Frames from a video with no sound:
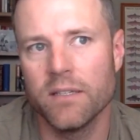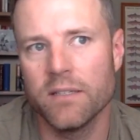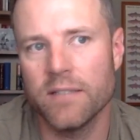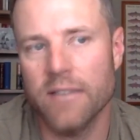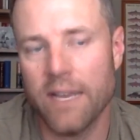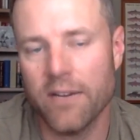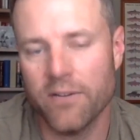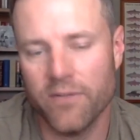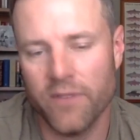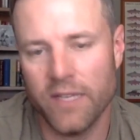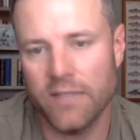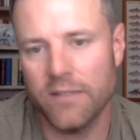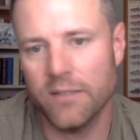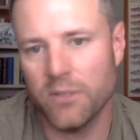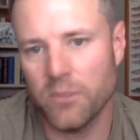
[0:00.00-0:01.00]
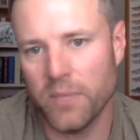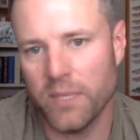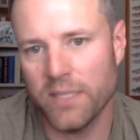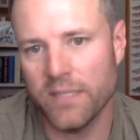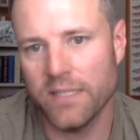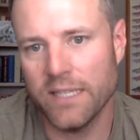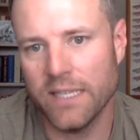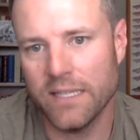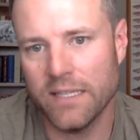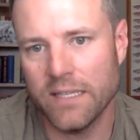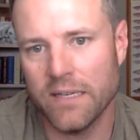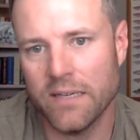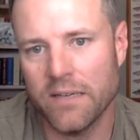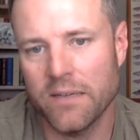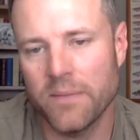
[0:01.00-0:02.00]
sacrifice a little bit to get
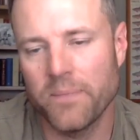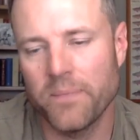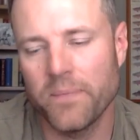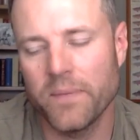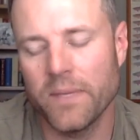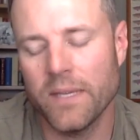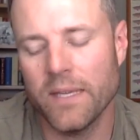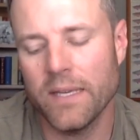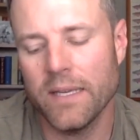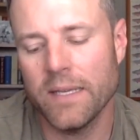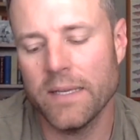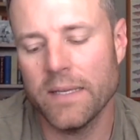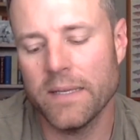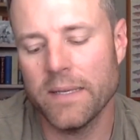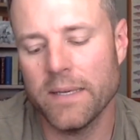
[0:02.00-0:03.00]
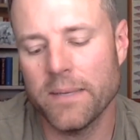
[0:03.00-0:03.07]
there. And